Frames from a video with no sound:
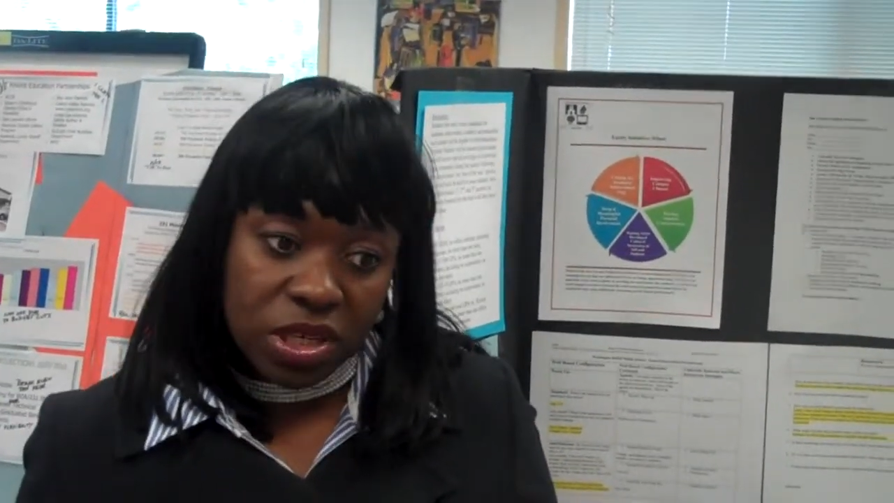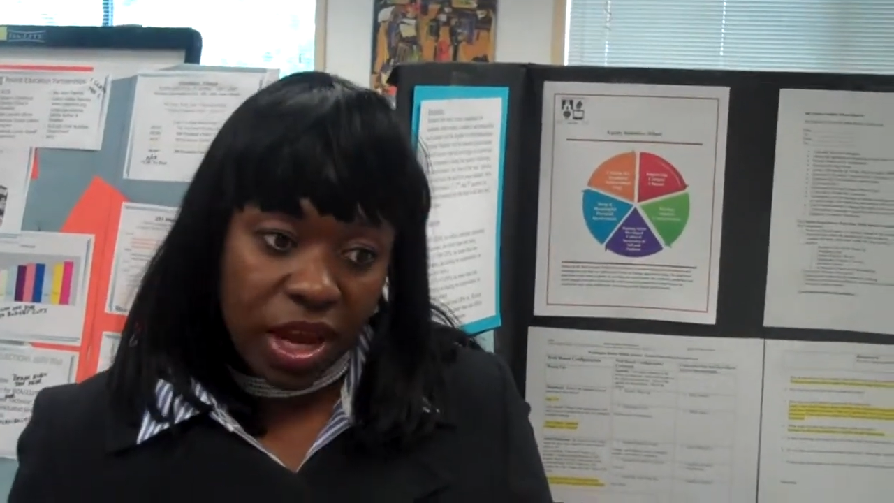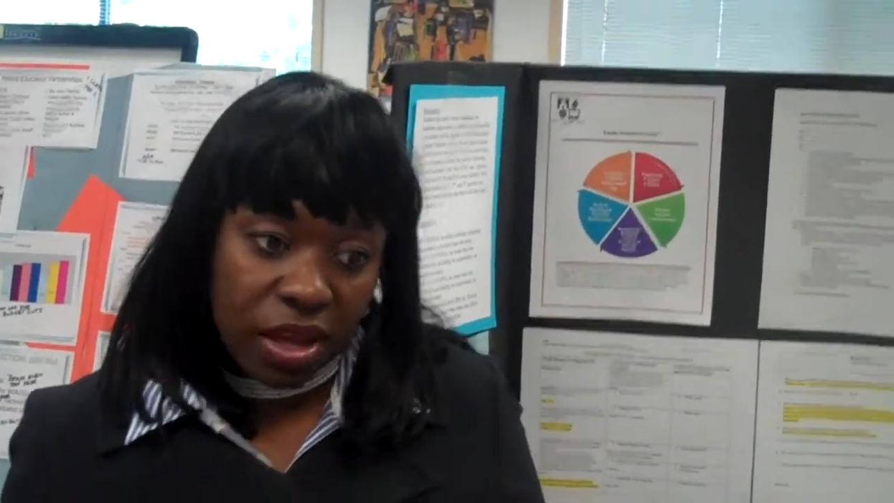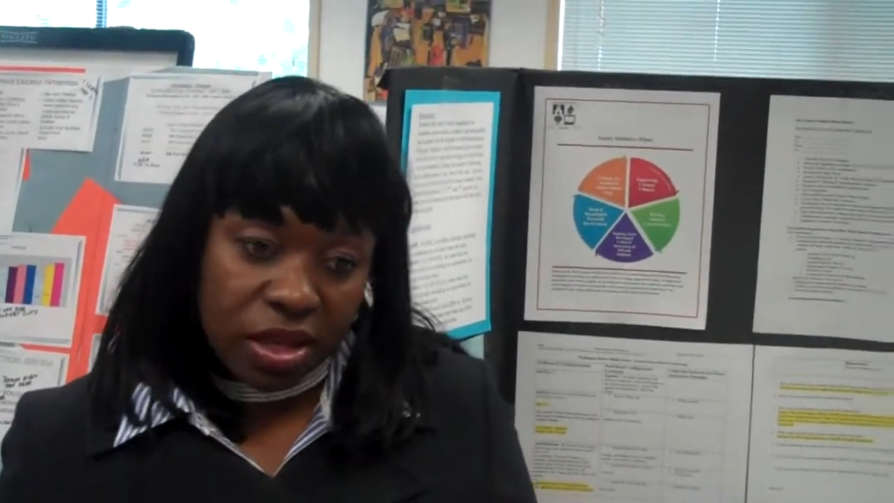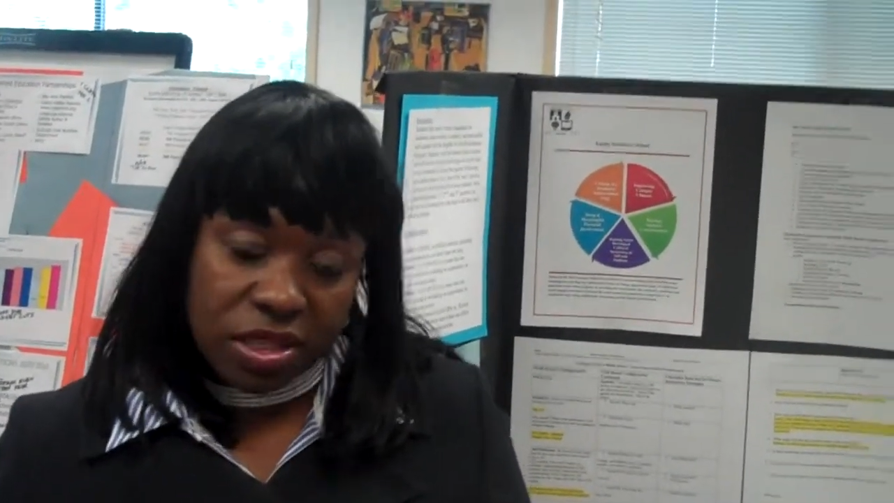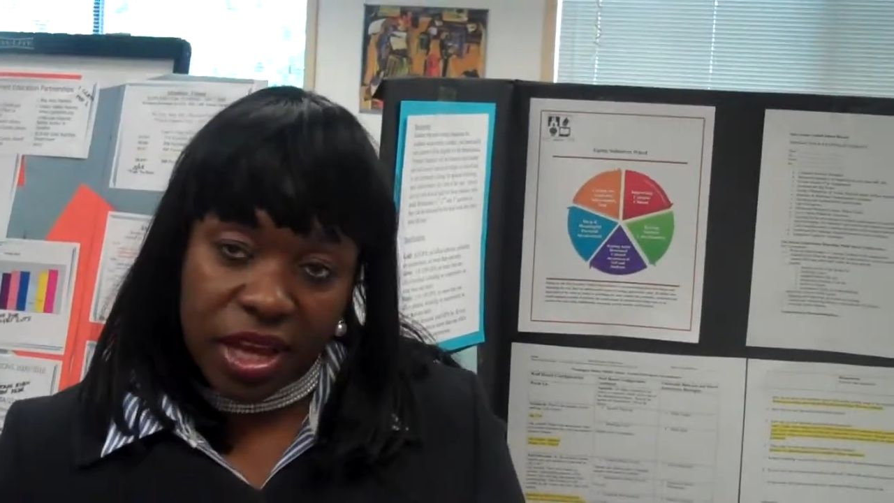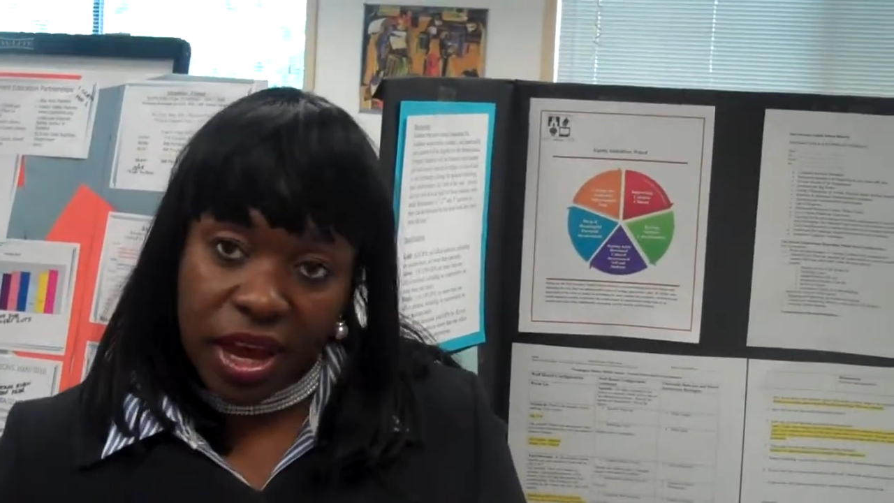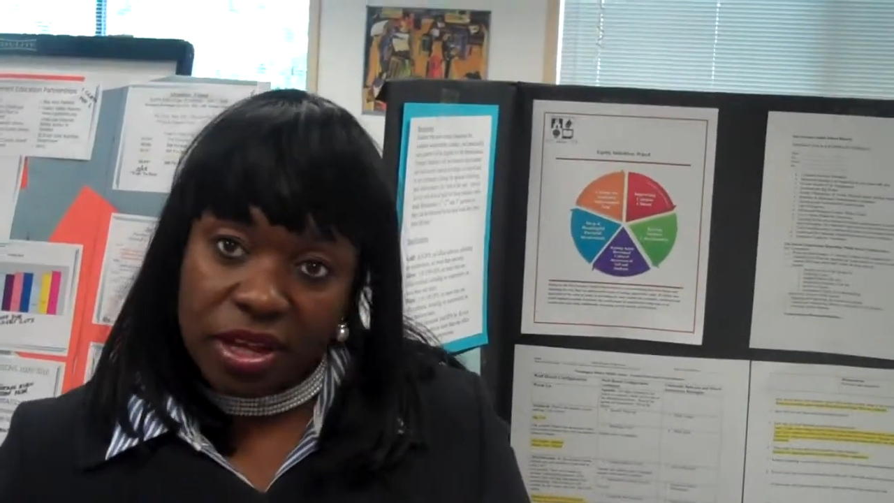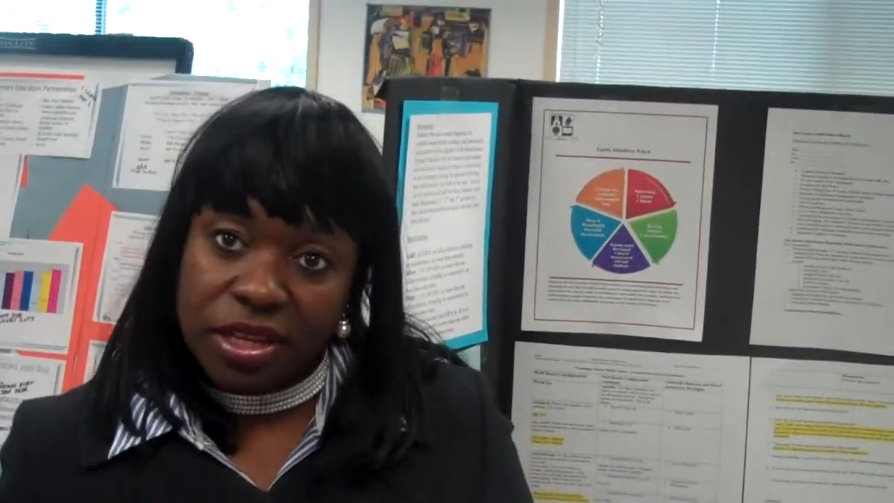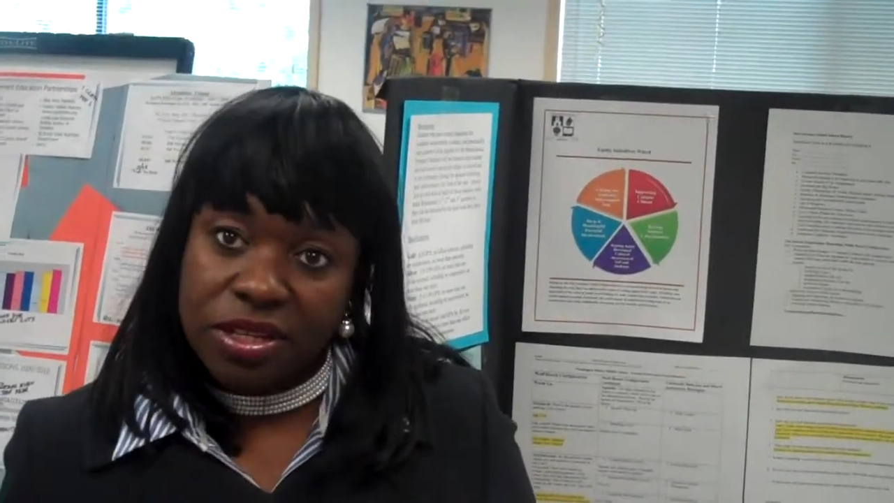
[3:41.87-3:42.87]

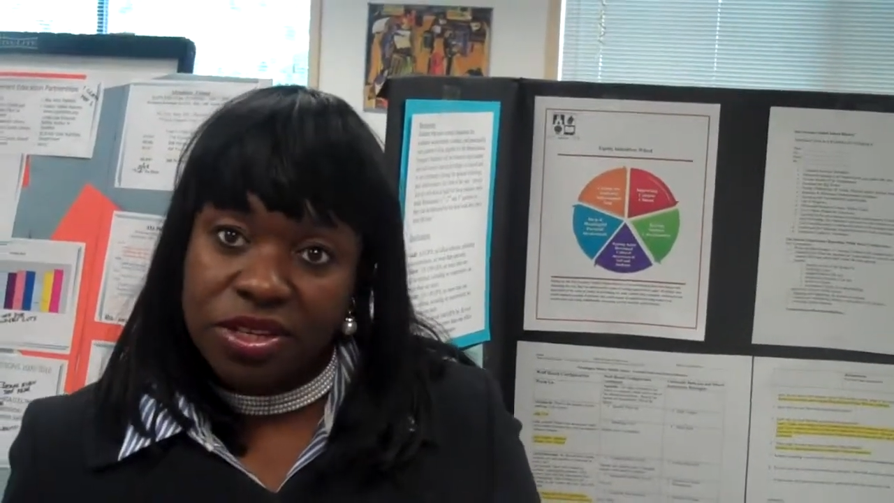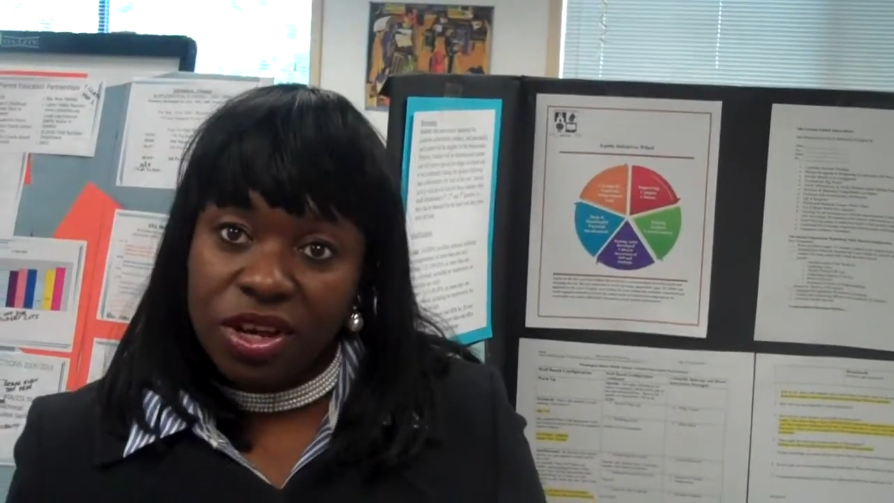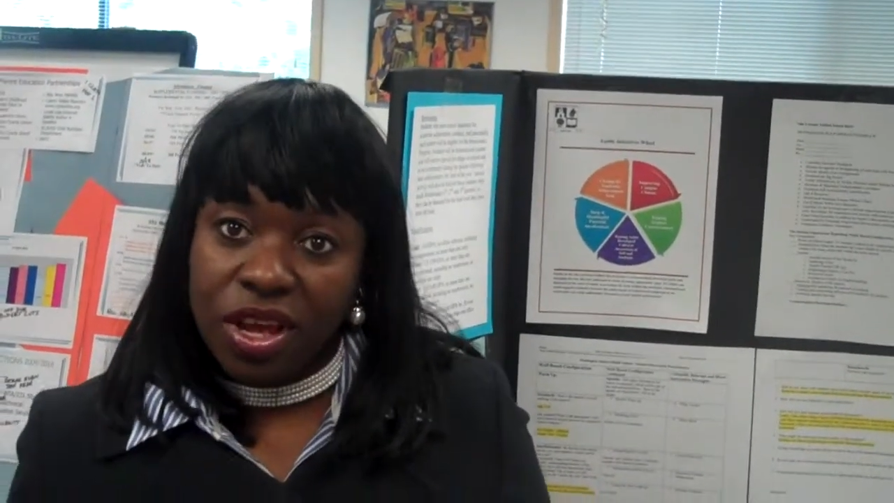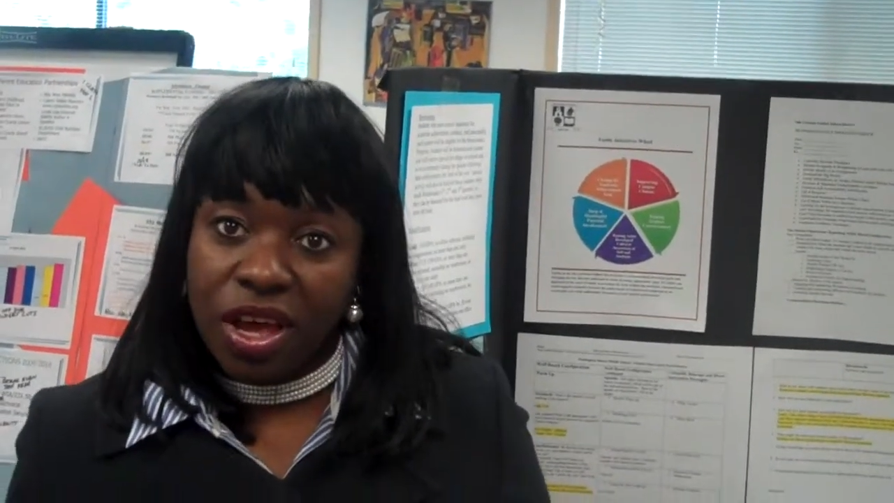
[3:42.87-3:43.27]
challenge,